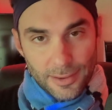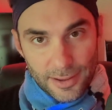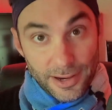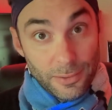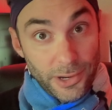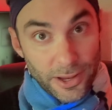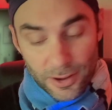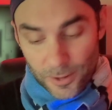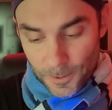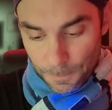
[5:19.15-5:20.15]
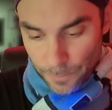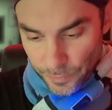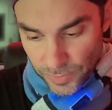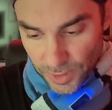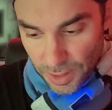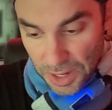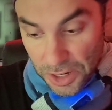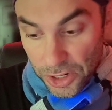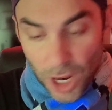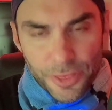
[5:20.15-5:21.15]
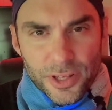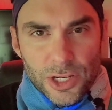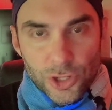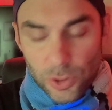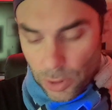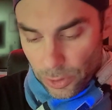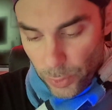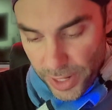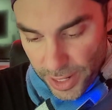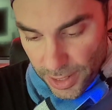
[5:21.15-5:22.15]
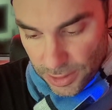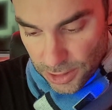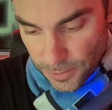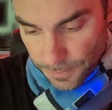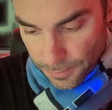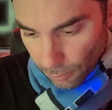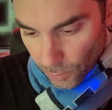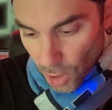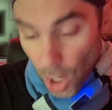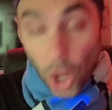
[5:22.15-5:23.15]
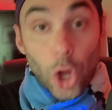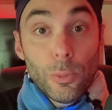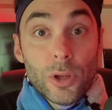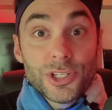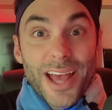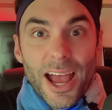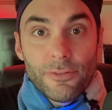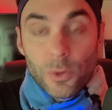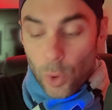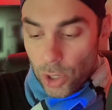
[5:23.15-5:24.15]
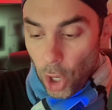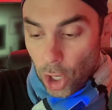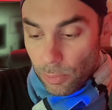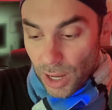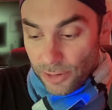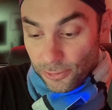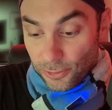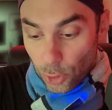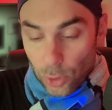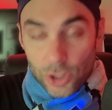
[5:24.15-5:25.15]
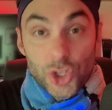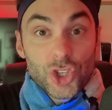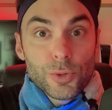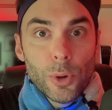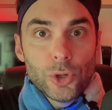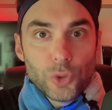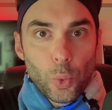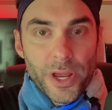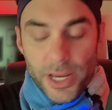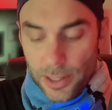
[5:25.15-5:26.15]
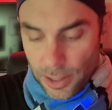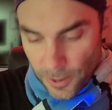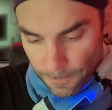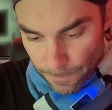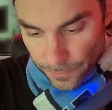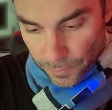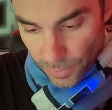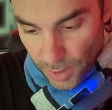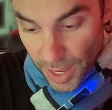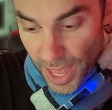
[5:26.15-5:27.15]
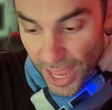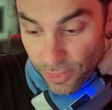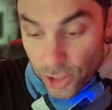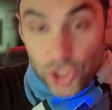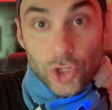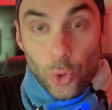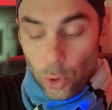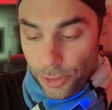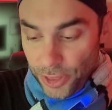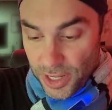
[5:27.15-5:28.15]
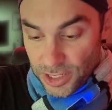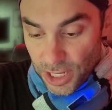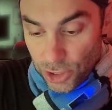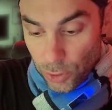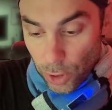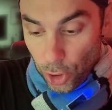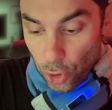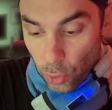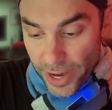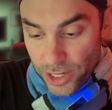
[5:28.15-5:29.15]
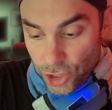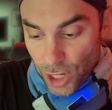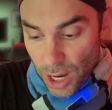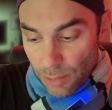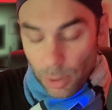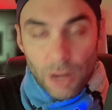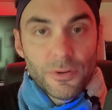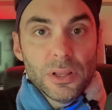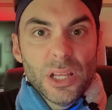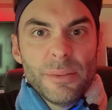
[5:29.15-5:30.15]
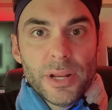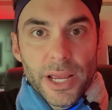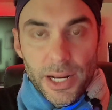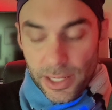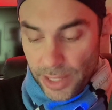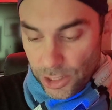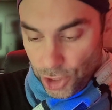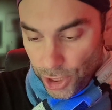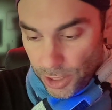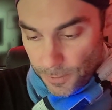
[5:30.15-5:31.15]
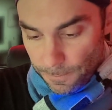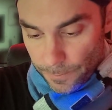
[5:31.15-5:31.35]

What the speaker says: Here we go. Nothing to do on the weekends. Almost everyone on my floor smokes weed. And the school thinks they do a great job of eliminating that shit.